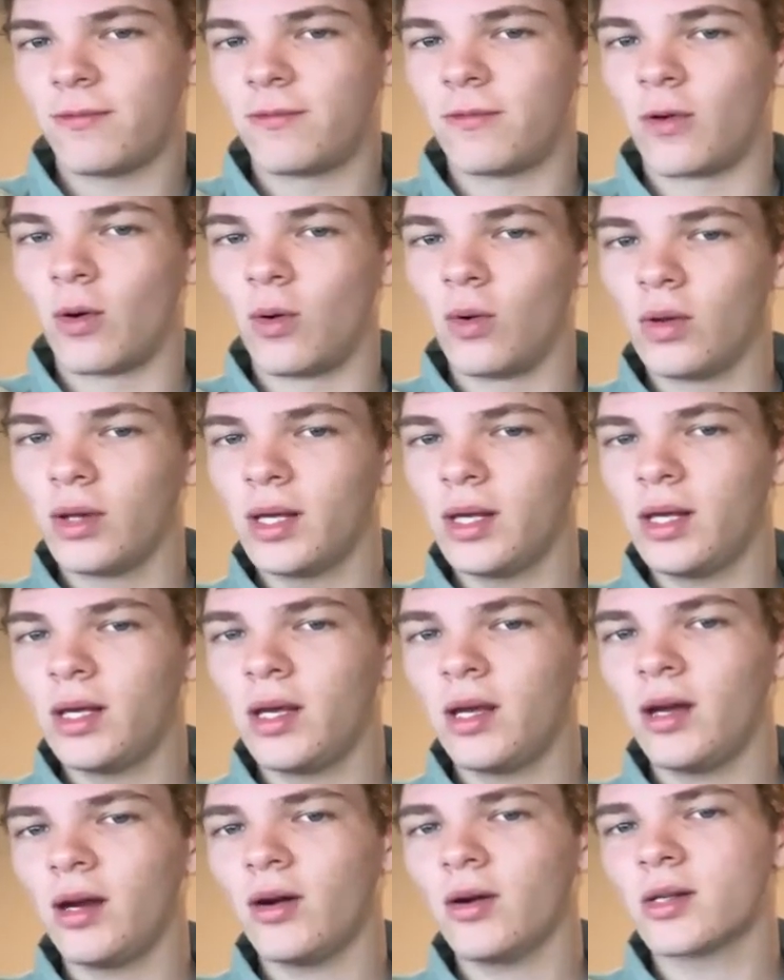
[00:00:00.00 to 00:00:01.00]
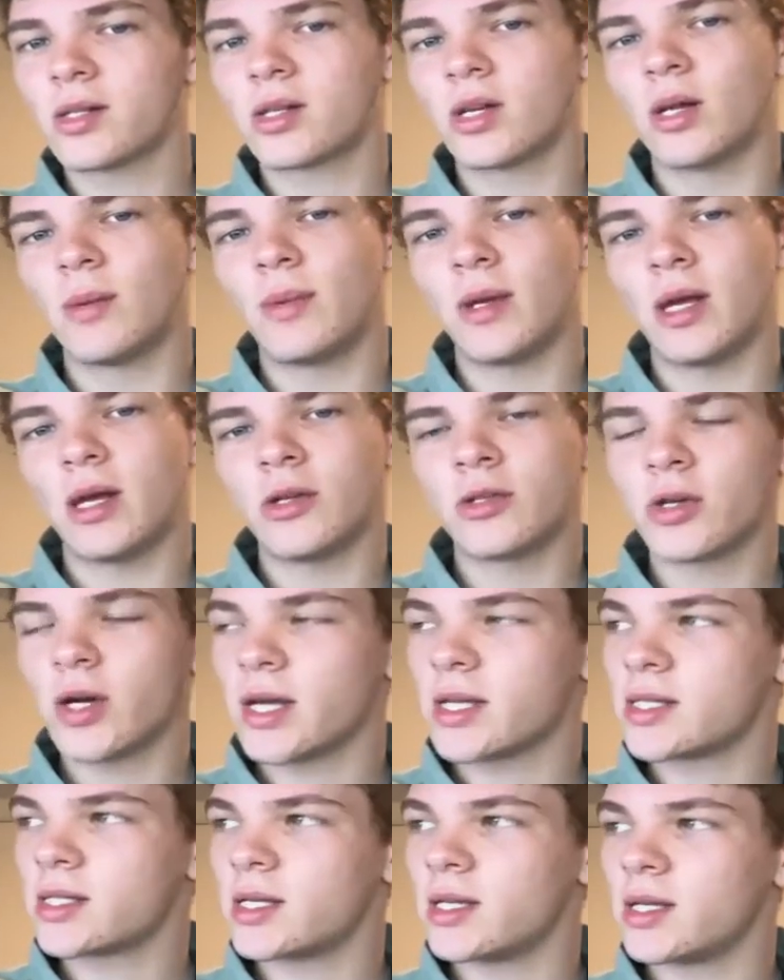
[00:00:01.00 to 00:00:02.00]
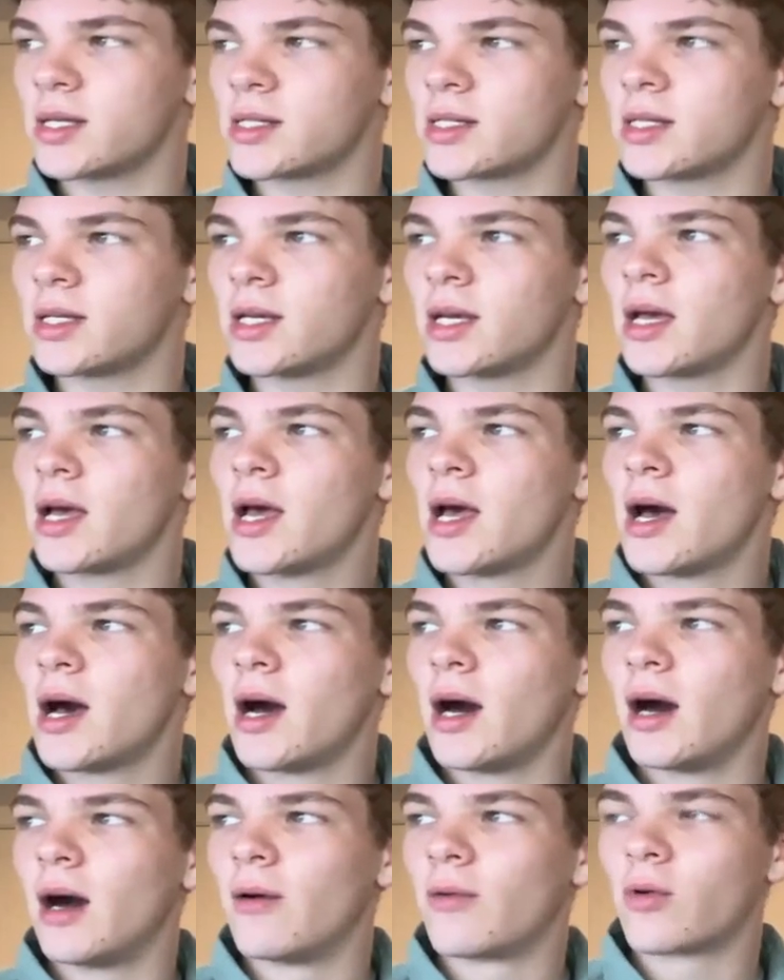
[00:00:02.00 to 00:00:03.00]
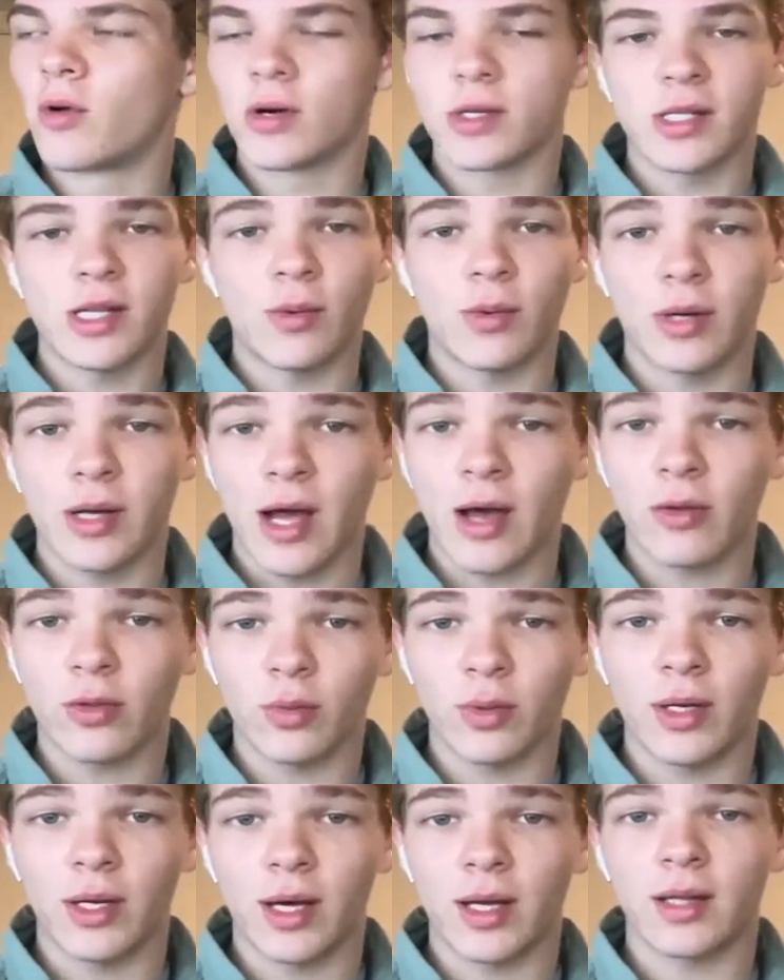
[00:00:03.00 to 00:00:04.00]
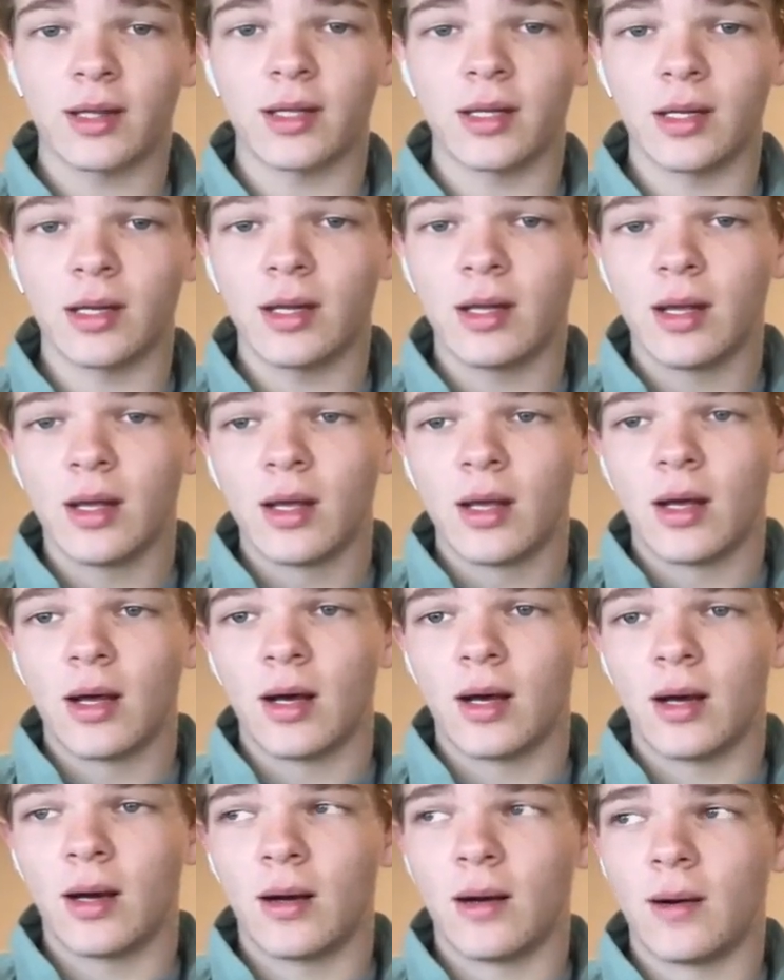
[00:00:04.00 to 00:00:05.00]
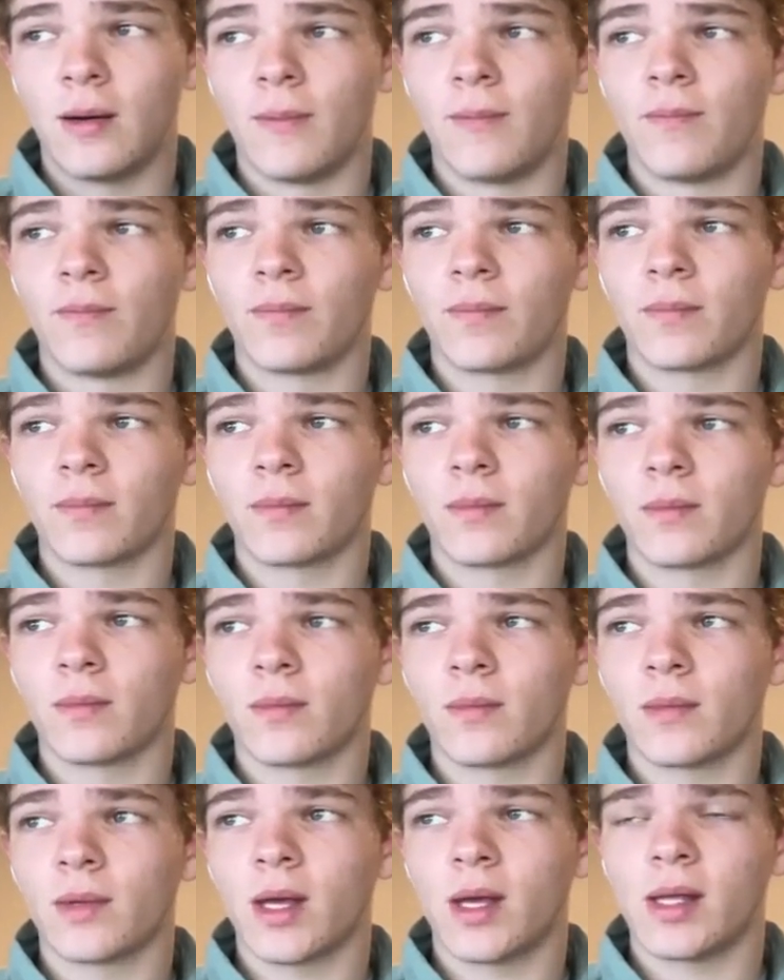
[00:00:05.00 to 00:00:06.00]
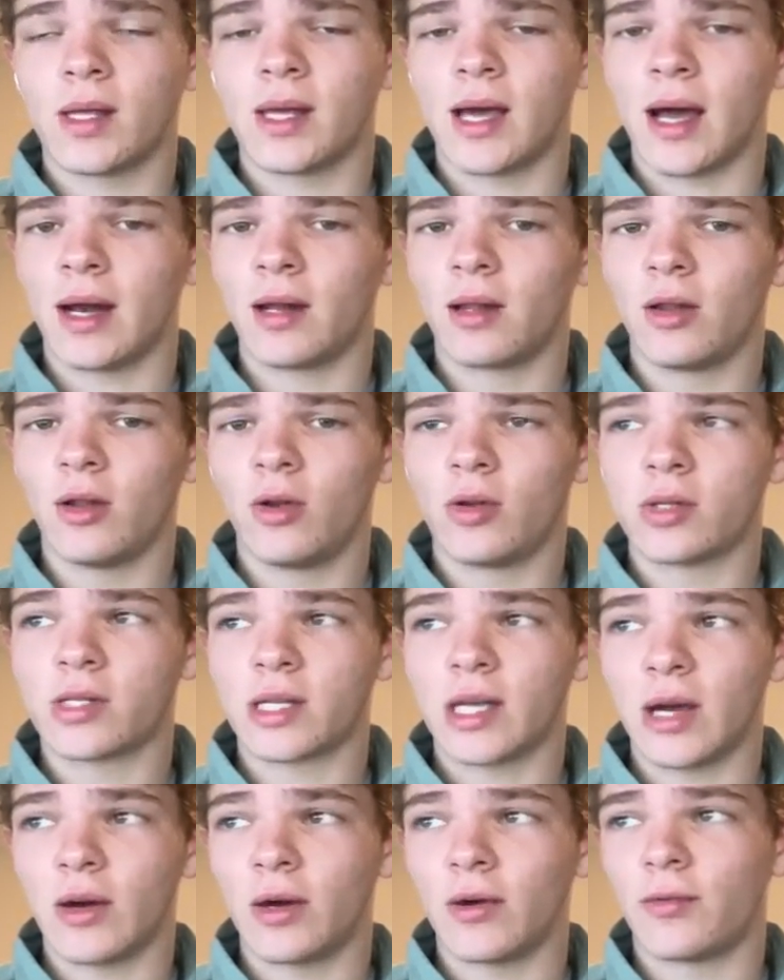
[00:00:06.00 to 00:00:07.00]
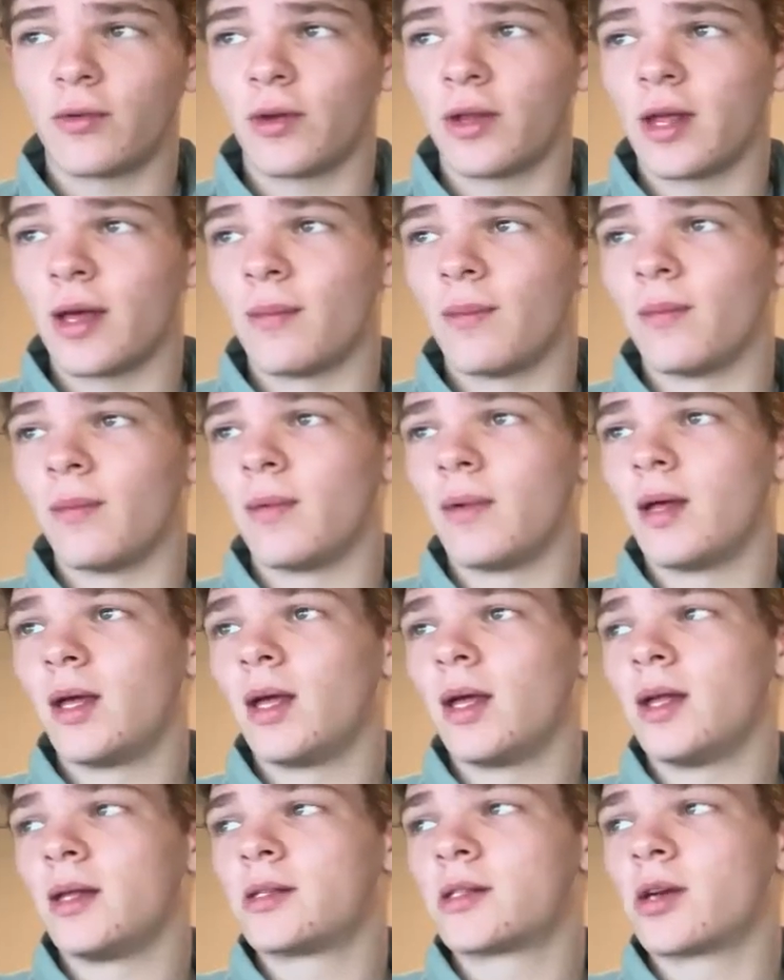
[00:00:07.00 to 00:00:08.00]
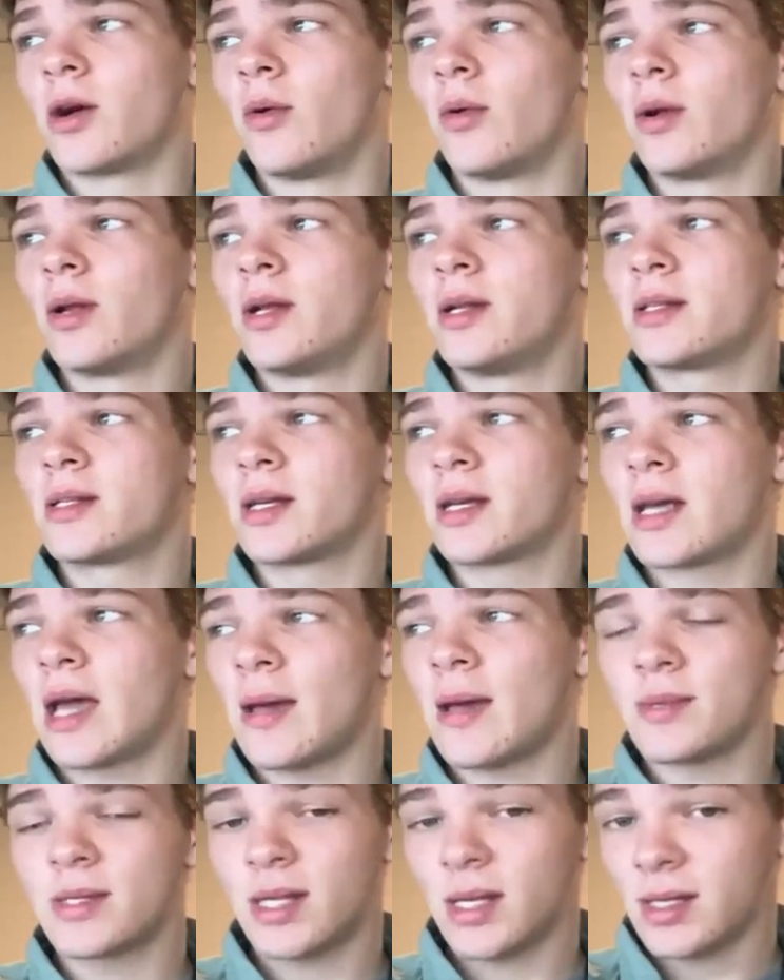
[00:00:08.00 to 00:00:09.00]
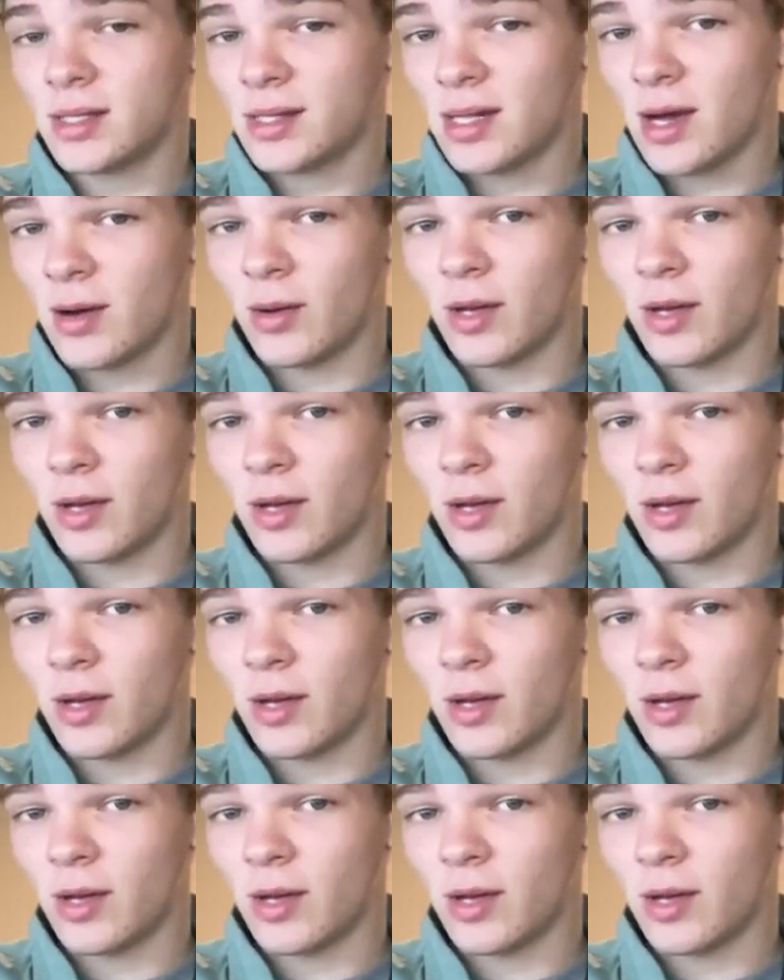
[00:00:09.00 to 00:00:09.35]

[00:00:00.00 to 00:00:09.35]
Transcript: fully here? It's going to be interesting to see. Uh, of course, they were down three nothing. Um, got a little scary for them. It's going into Game Six now